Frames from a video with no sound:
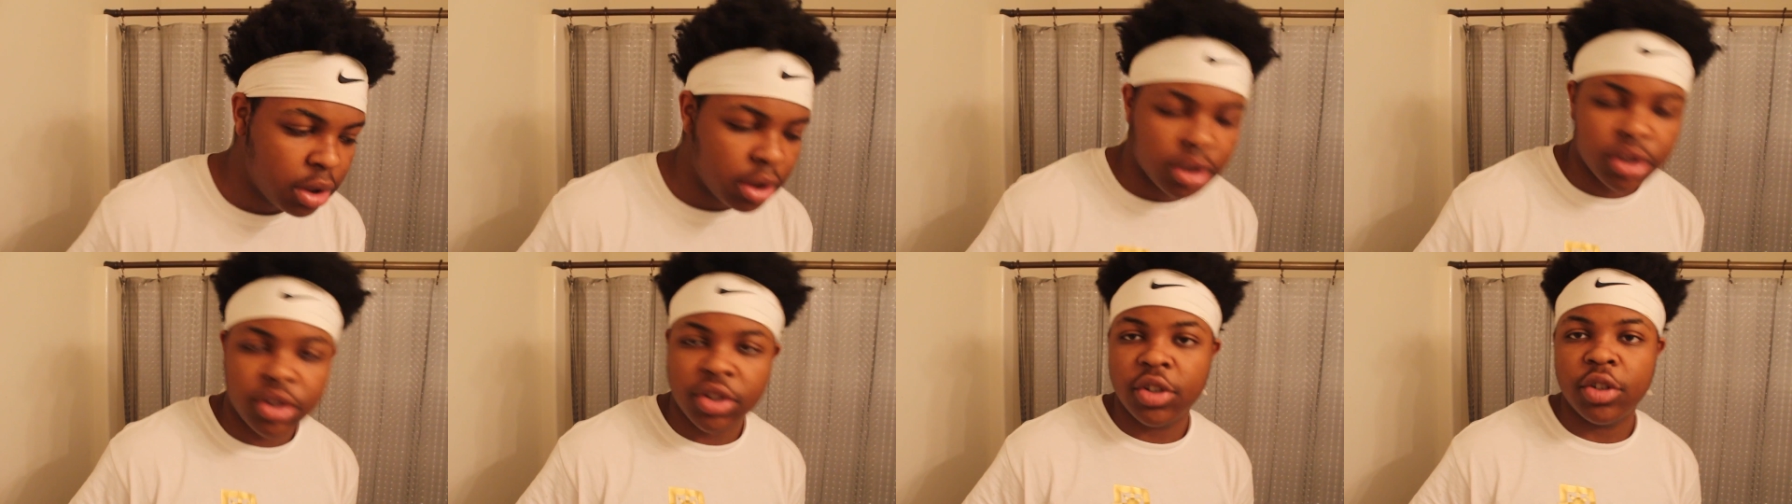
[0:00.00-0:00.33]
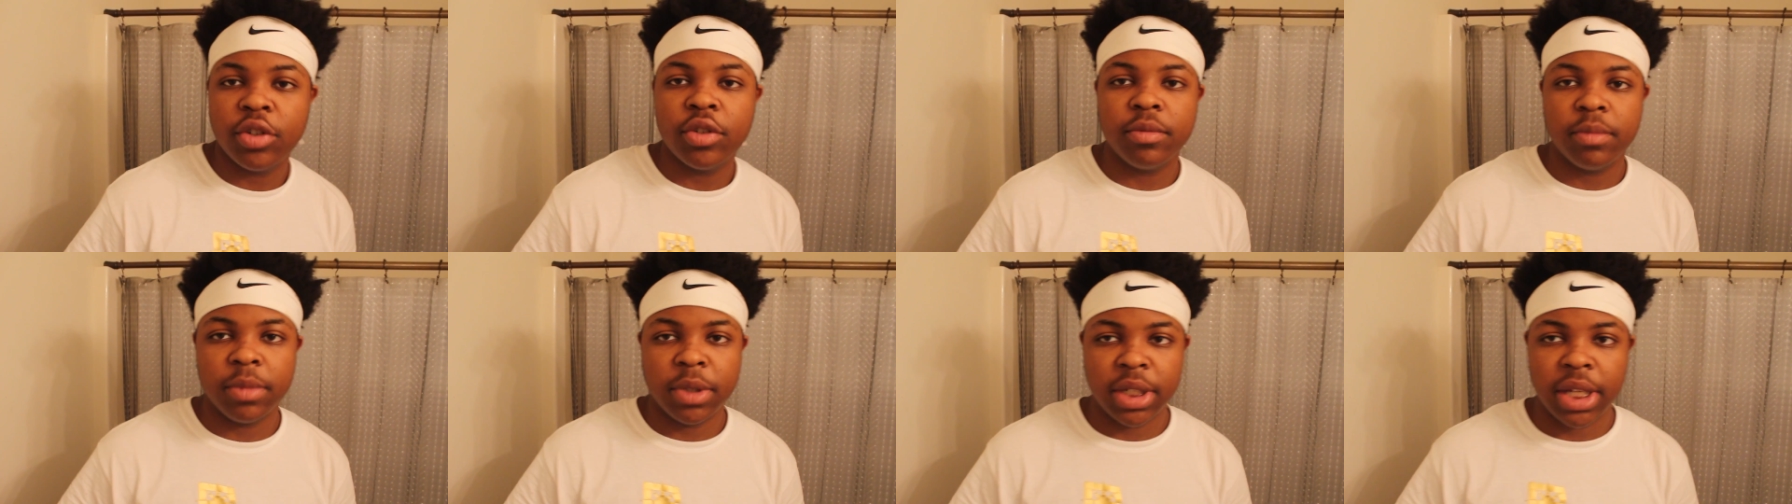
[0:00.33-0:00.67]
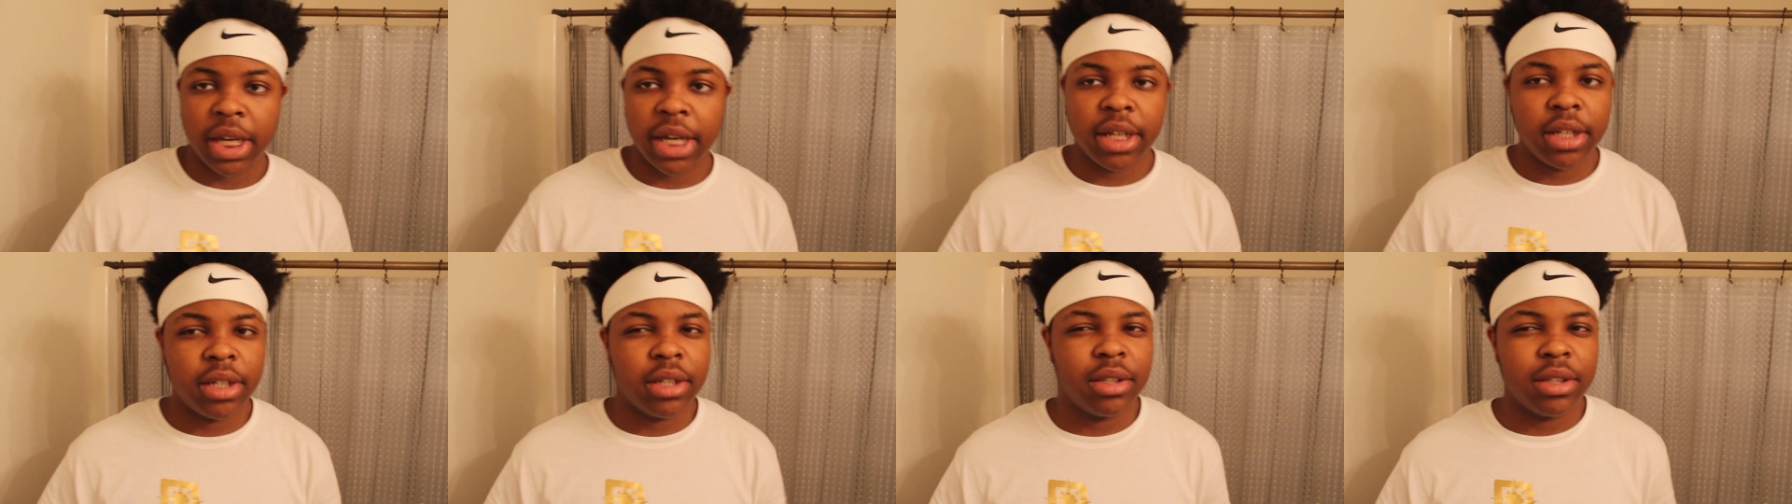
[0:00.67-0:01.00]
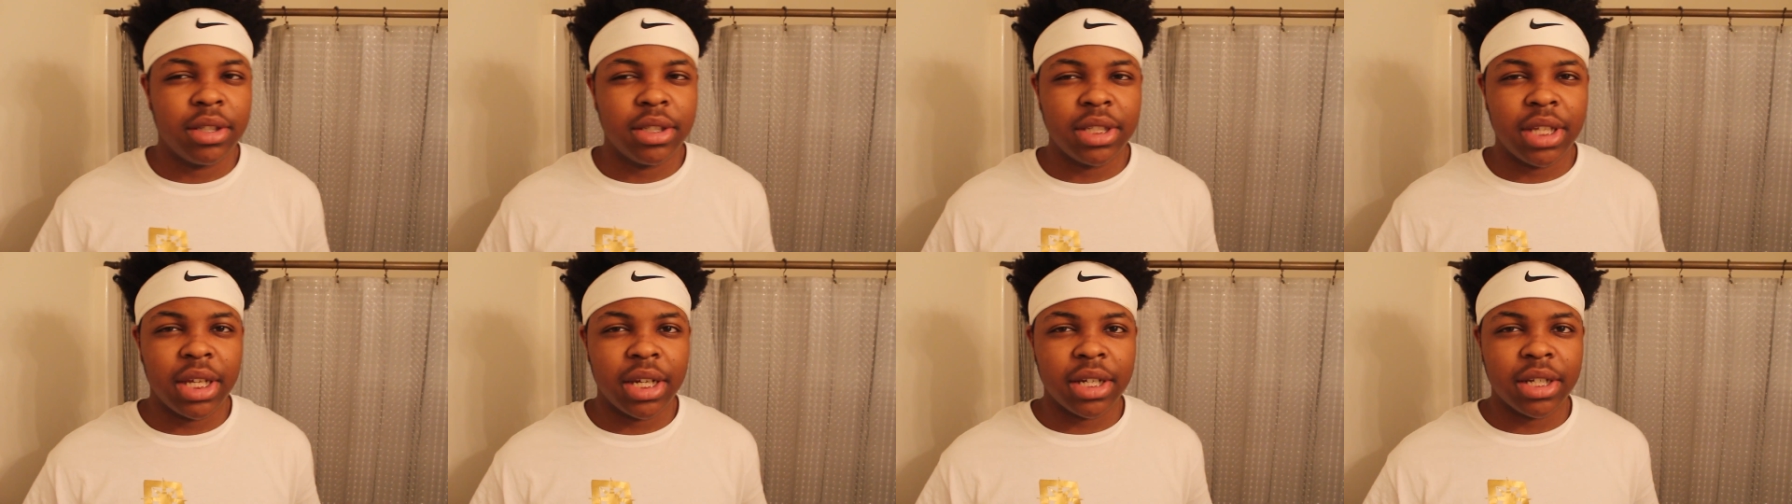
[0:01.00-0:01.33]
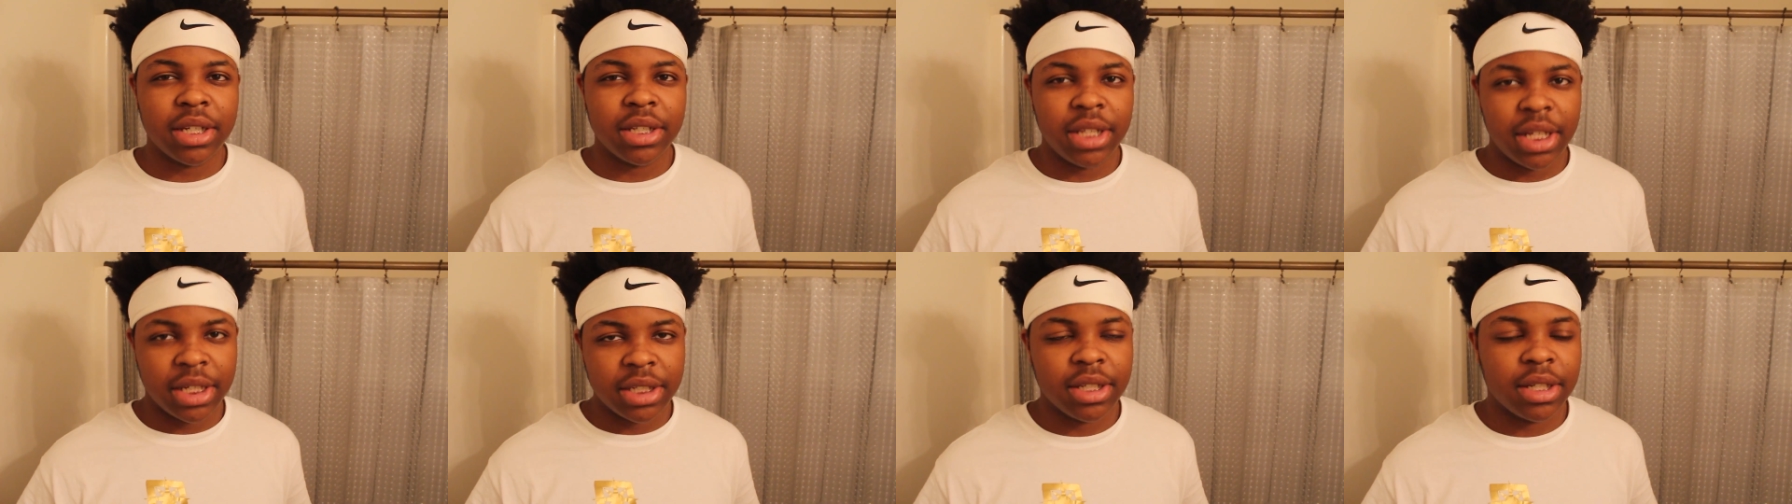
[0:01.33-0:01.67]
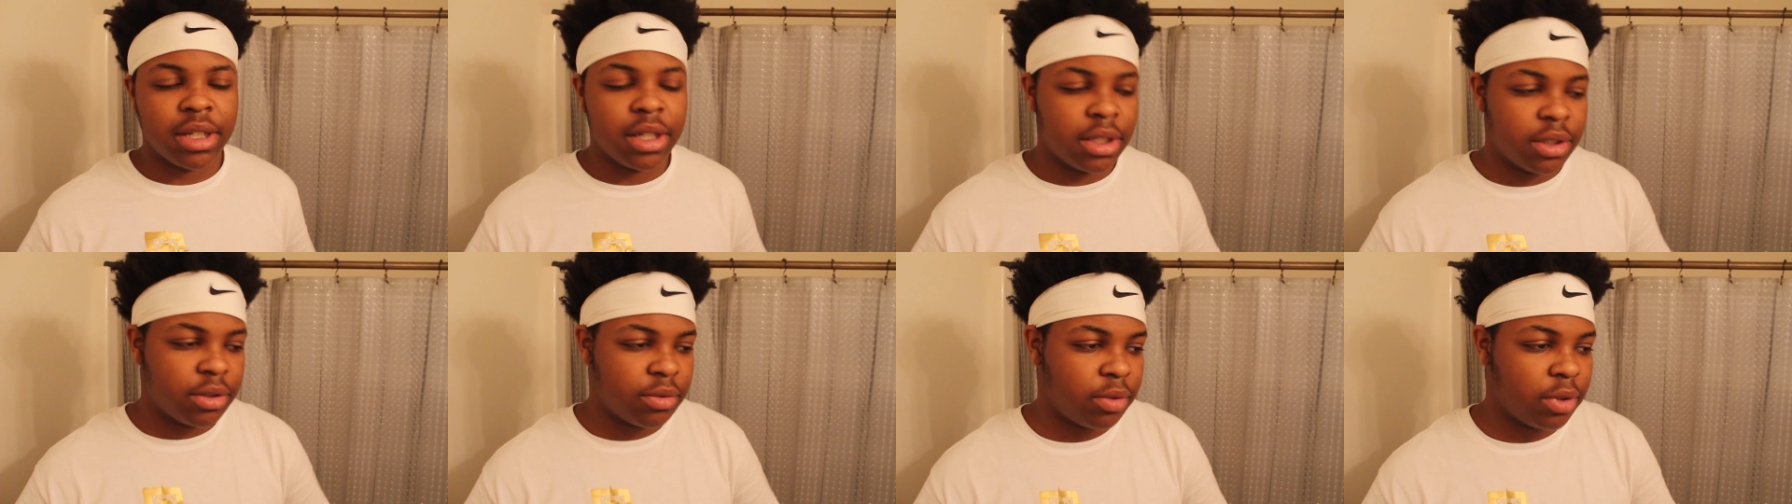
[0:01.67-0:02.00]
Excuse me, that is that a, that's a
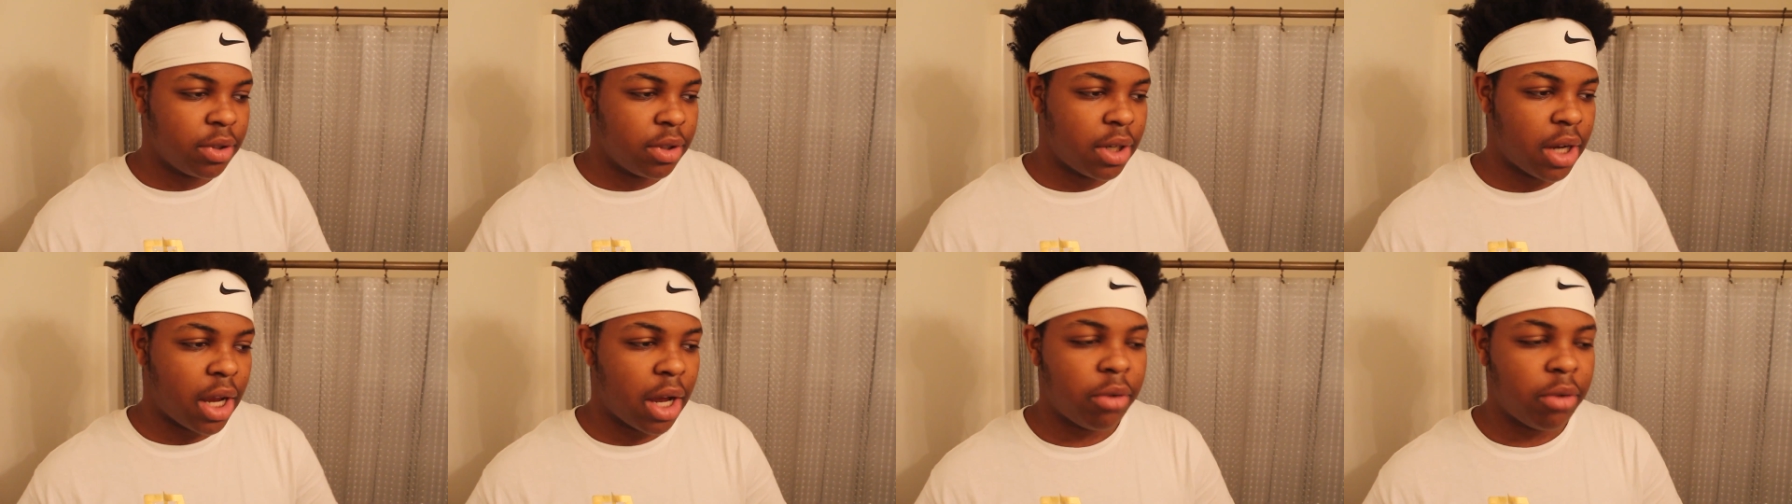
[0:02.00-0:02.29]
cuss word.